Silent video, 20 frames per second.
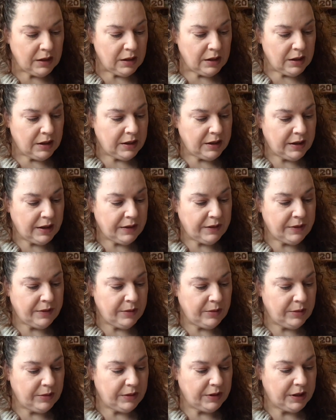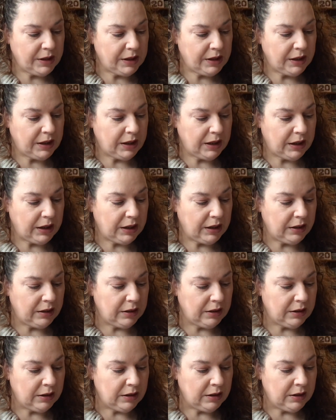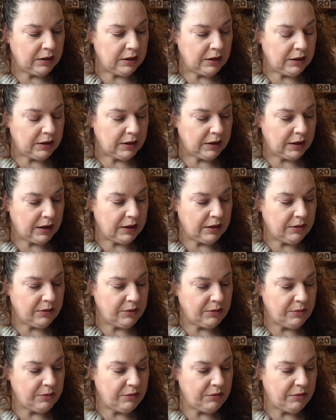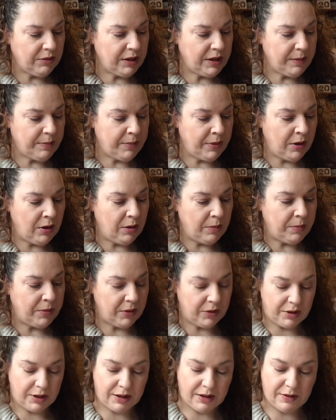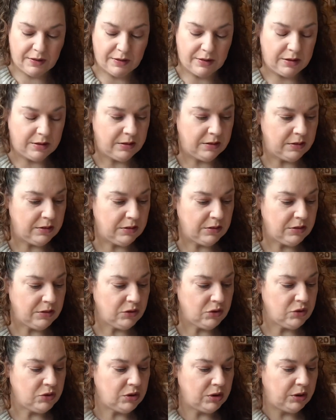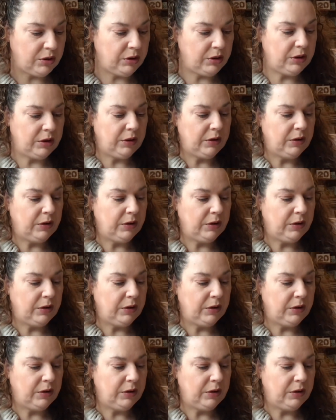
and I thought that the colours would really pop on it. Just show you.